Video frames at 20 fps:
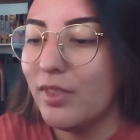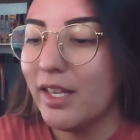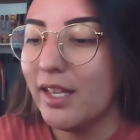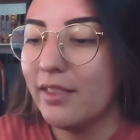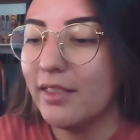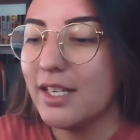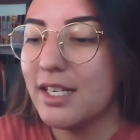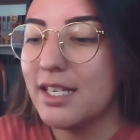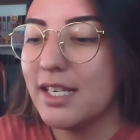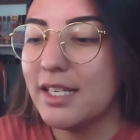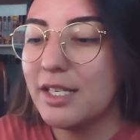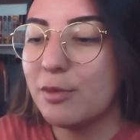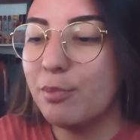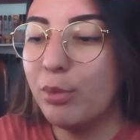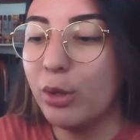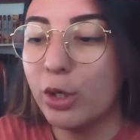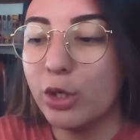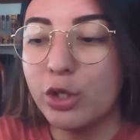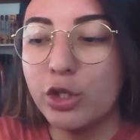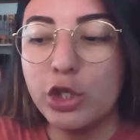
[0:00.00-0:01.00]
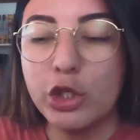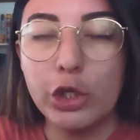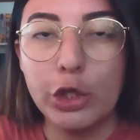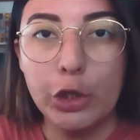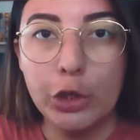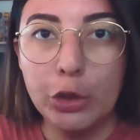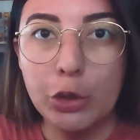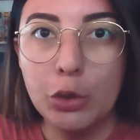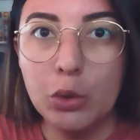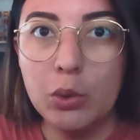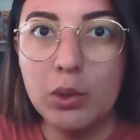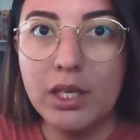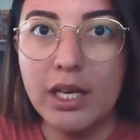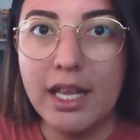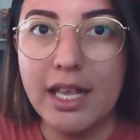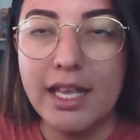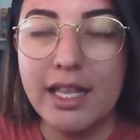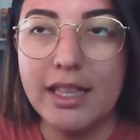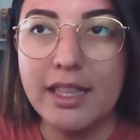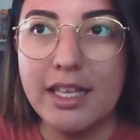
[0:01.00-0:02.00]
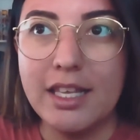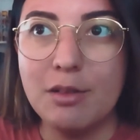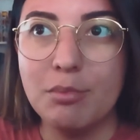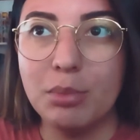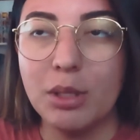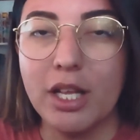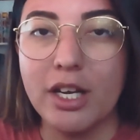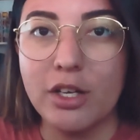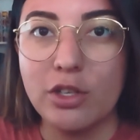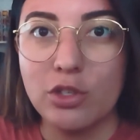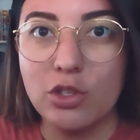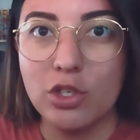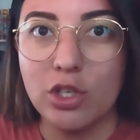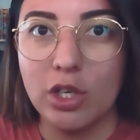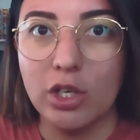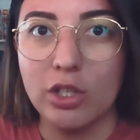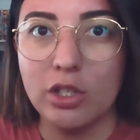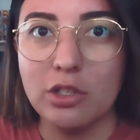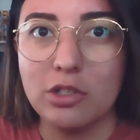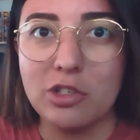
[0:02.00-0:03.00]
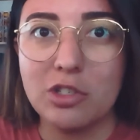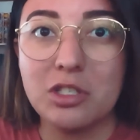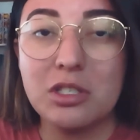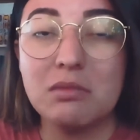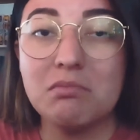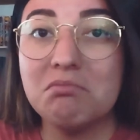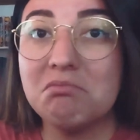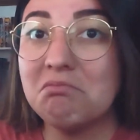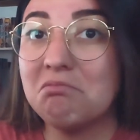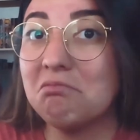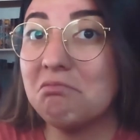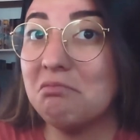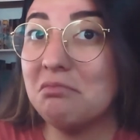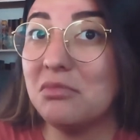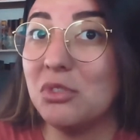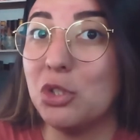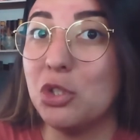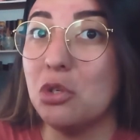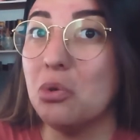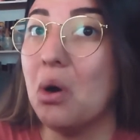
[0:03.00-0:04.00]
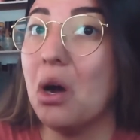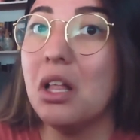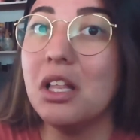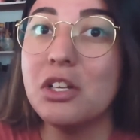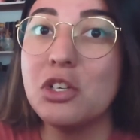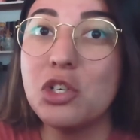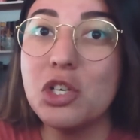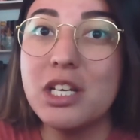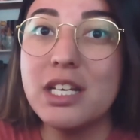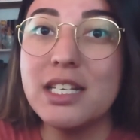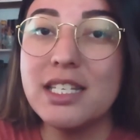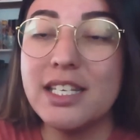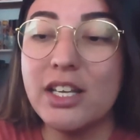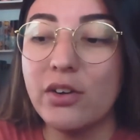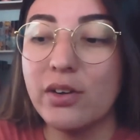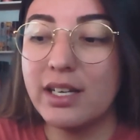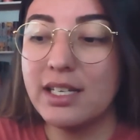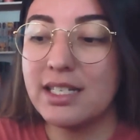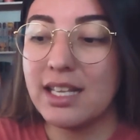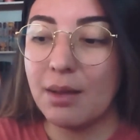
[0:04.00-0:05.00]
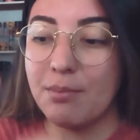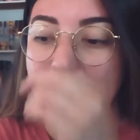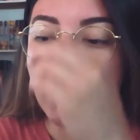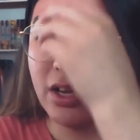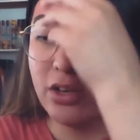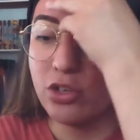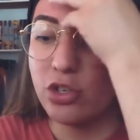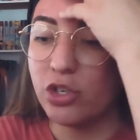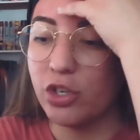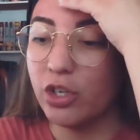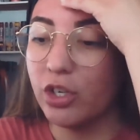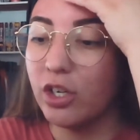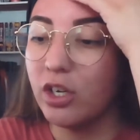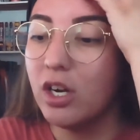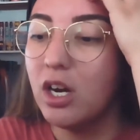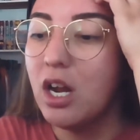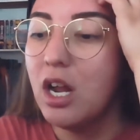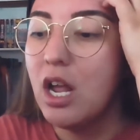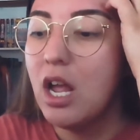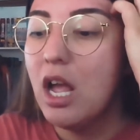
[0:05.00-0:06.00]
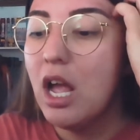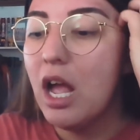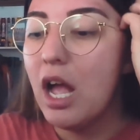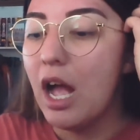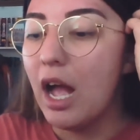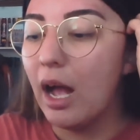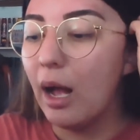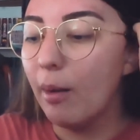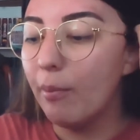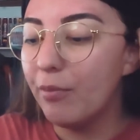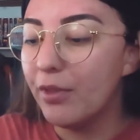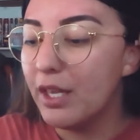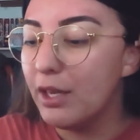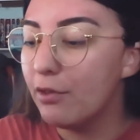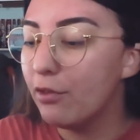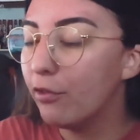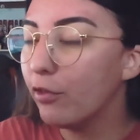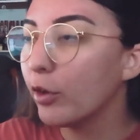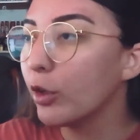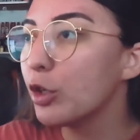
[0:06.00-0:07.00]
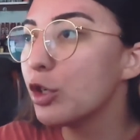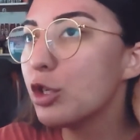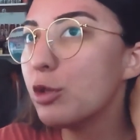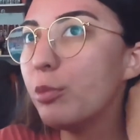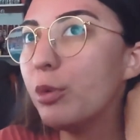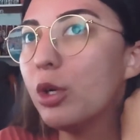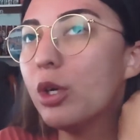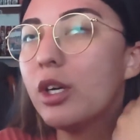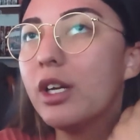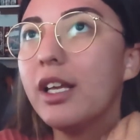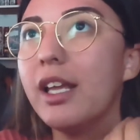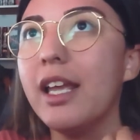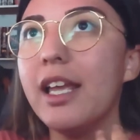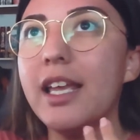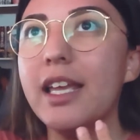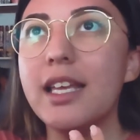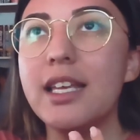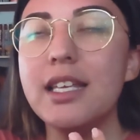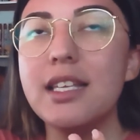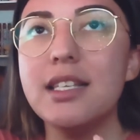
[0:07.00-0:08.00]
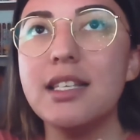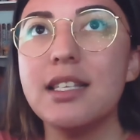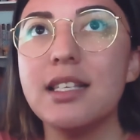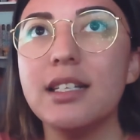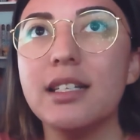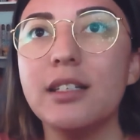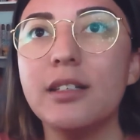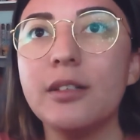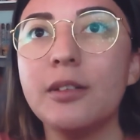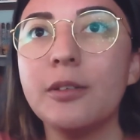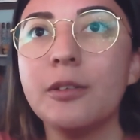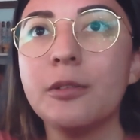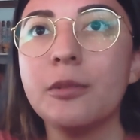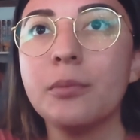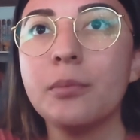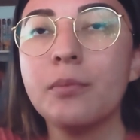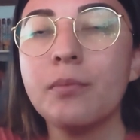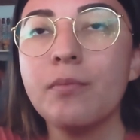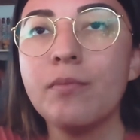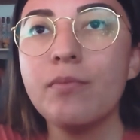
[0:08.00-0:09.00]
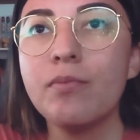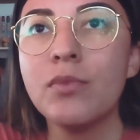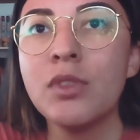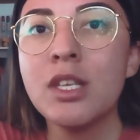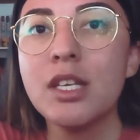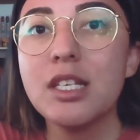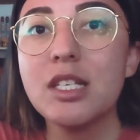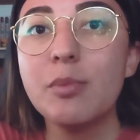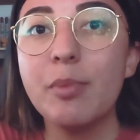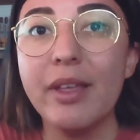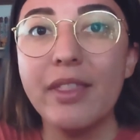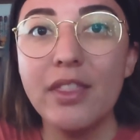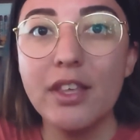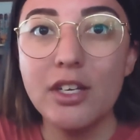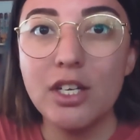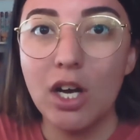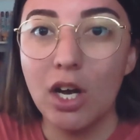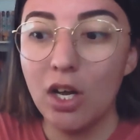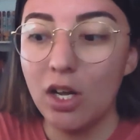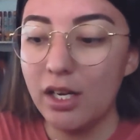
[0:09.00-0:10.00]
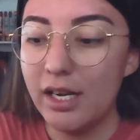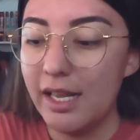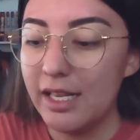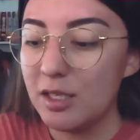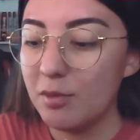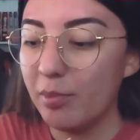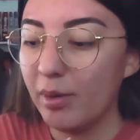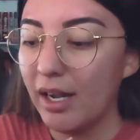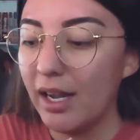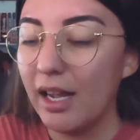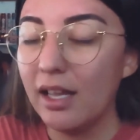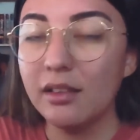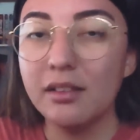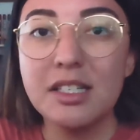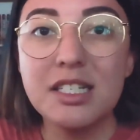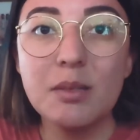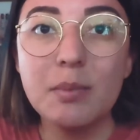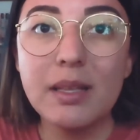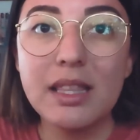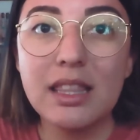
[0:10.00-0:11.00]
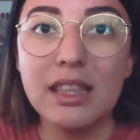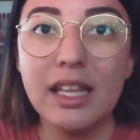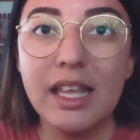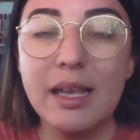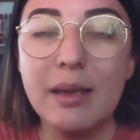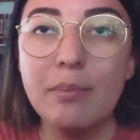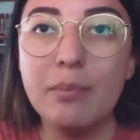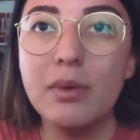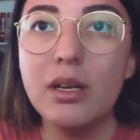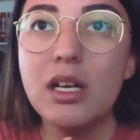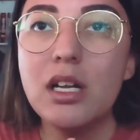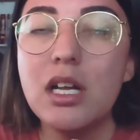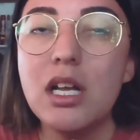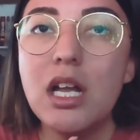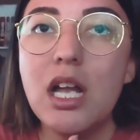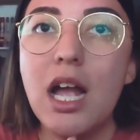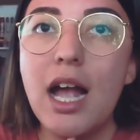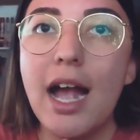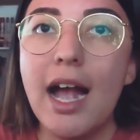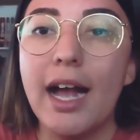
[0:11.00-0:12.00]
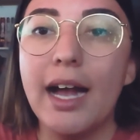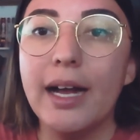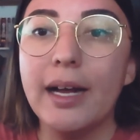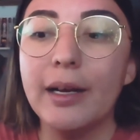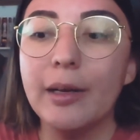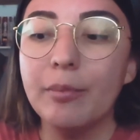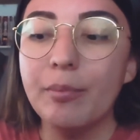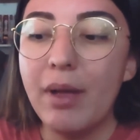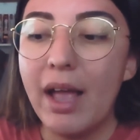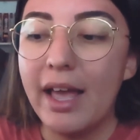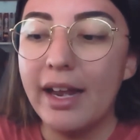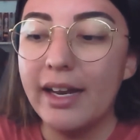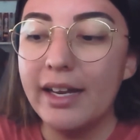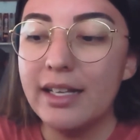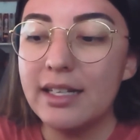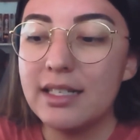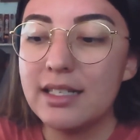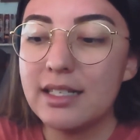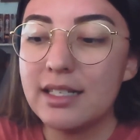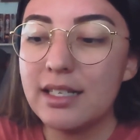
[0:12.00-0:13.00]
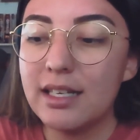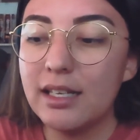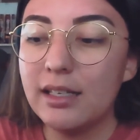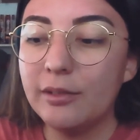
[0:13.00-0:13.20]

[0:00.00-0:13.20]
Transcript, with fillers: this is book two in the Blood and Stars duology series, I'm not sure. Um, the first book is Spin the Dawn. It's by Elizabeth Lim, um, and it's